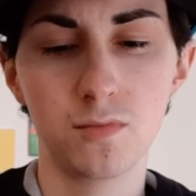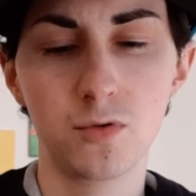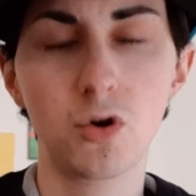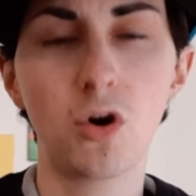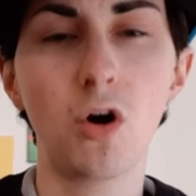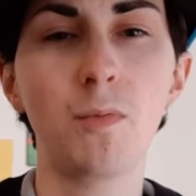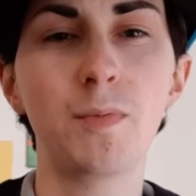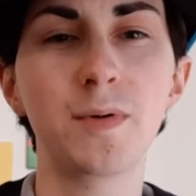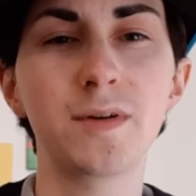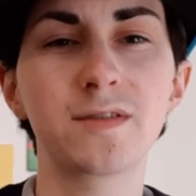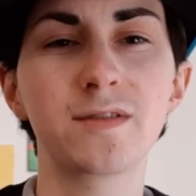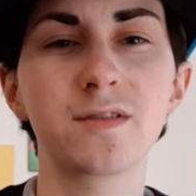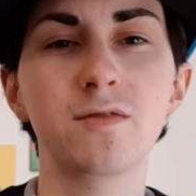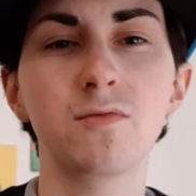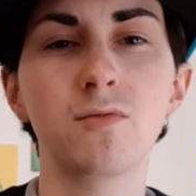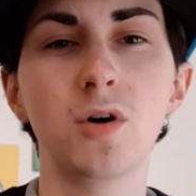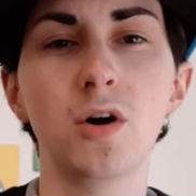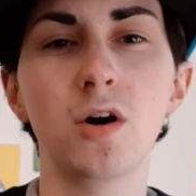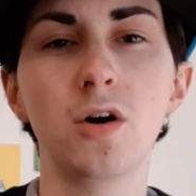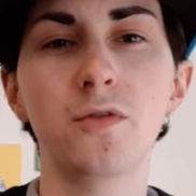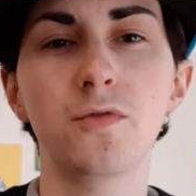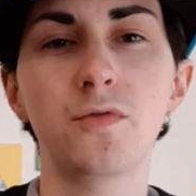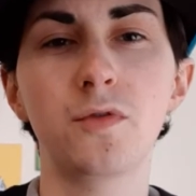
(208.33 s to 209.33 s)
copies it
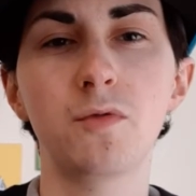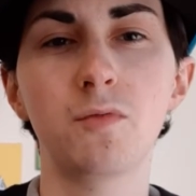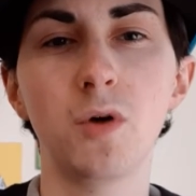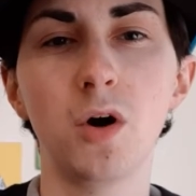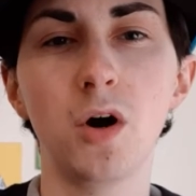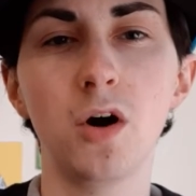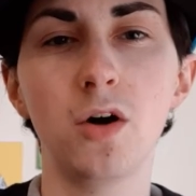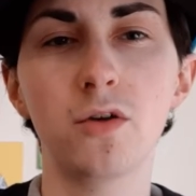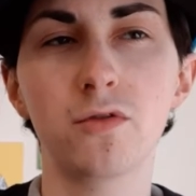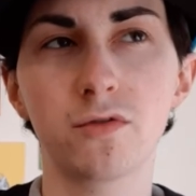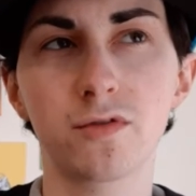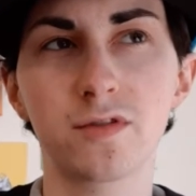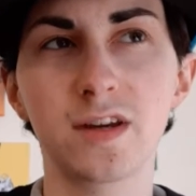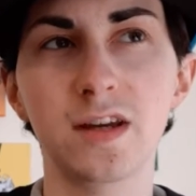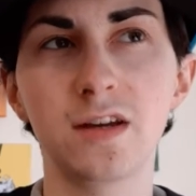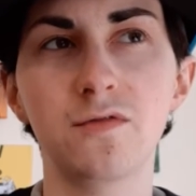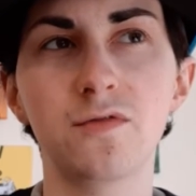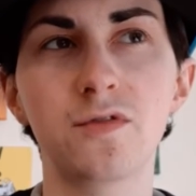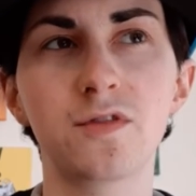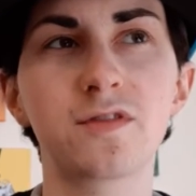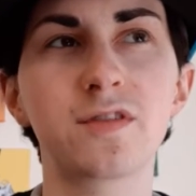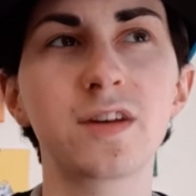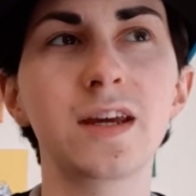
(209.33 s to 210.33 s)
word for word or
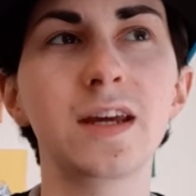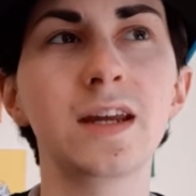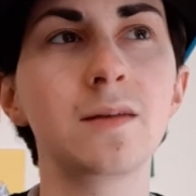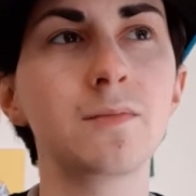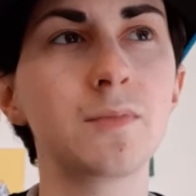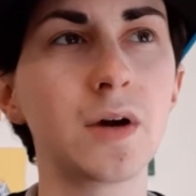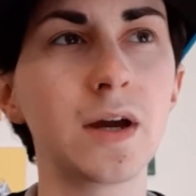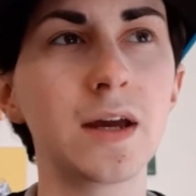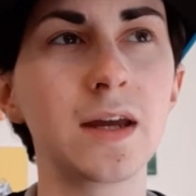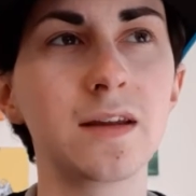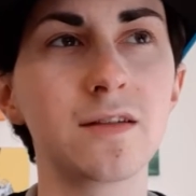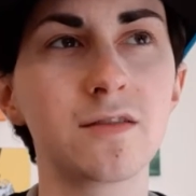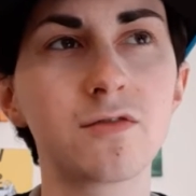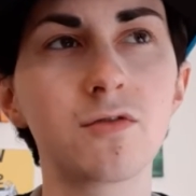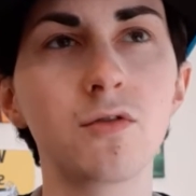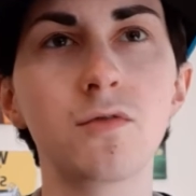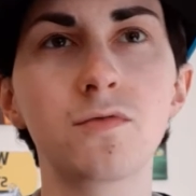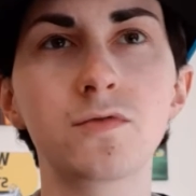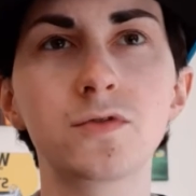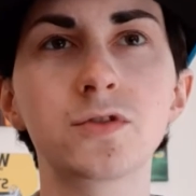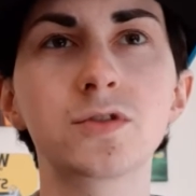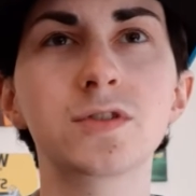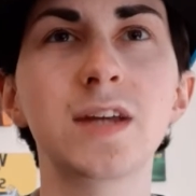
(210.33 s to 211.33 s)
scene for scene. But it
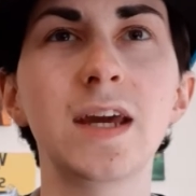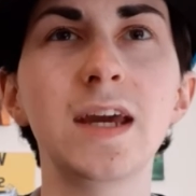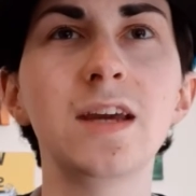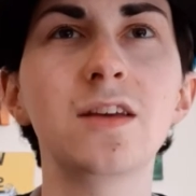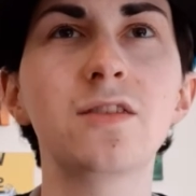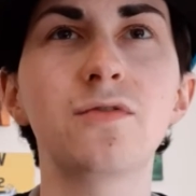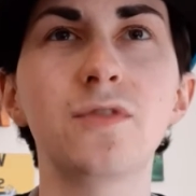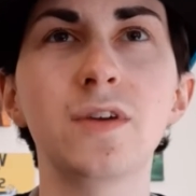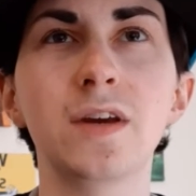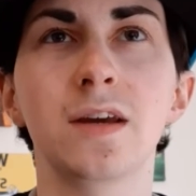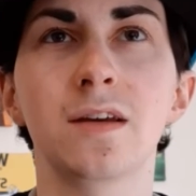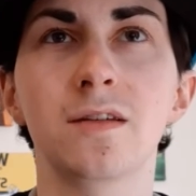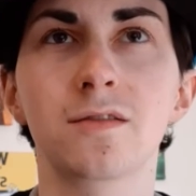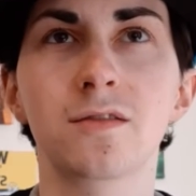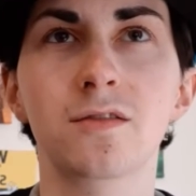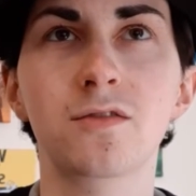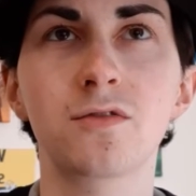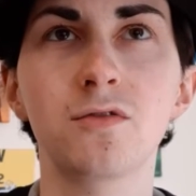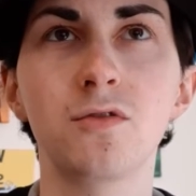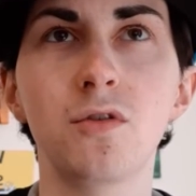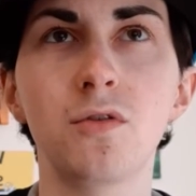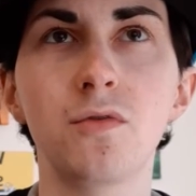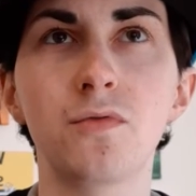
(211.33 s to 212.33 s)
sort of just takes things
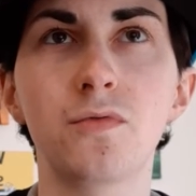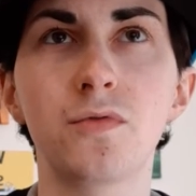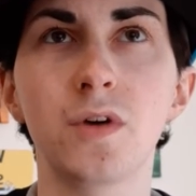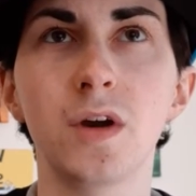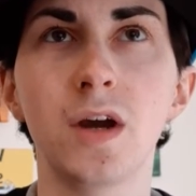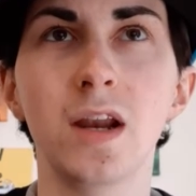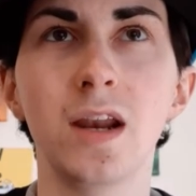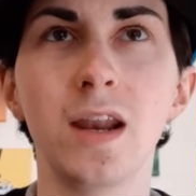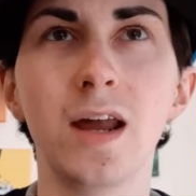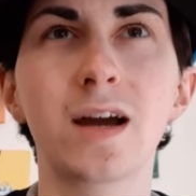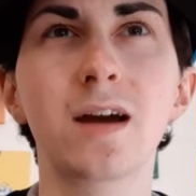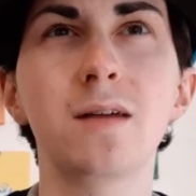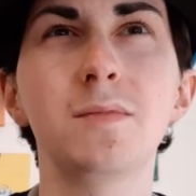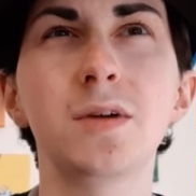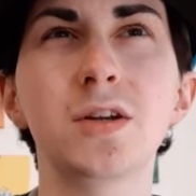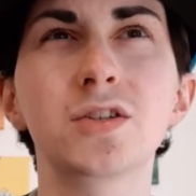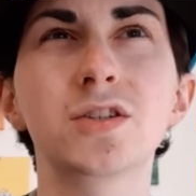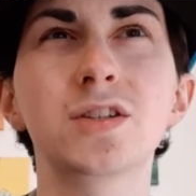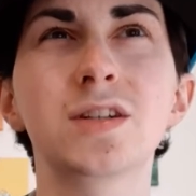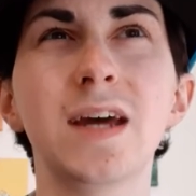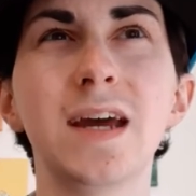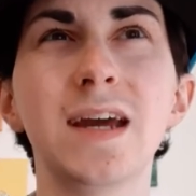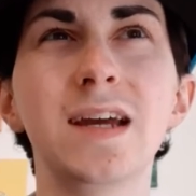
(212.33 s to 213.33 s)
and sort of, like I
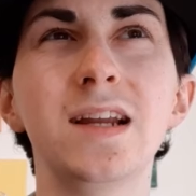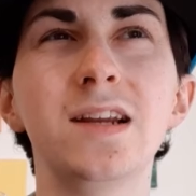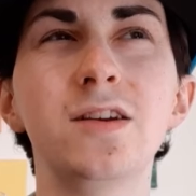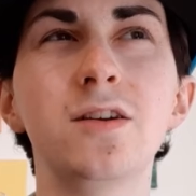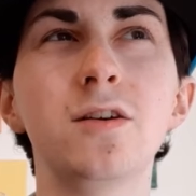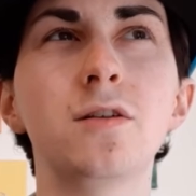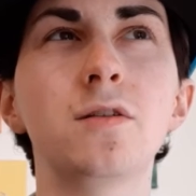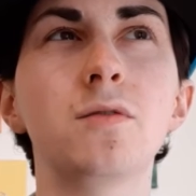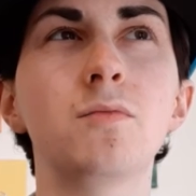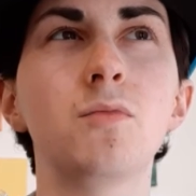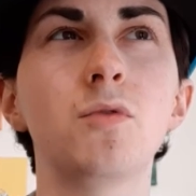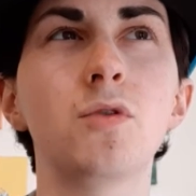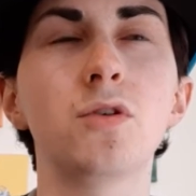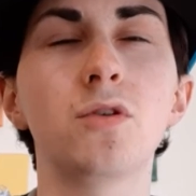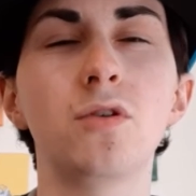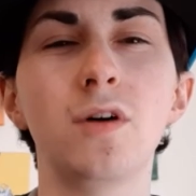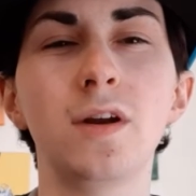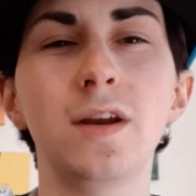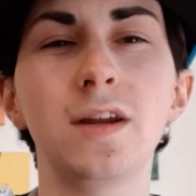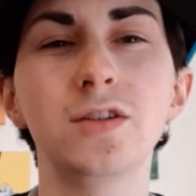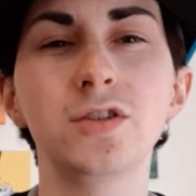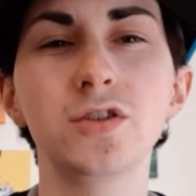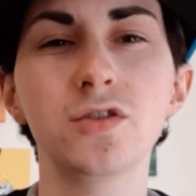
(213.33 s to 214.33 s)
mentioned, Alien and
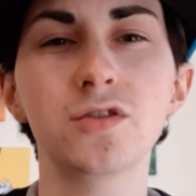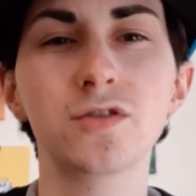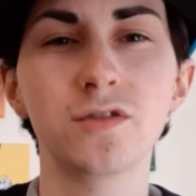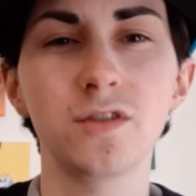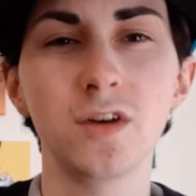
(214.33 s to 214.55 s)
whatnot, and it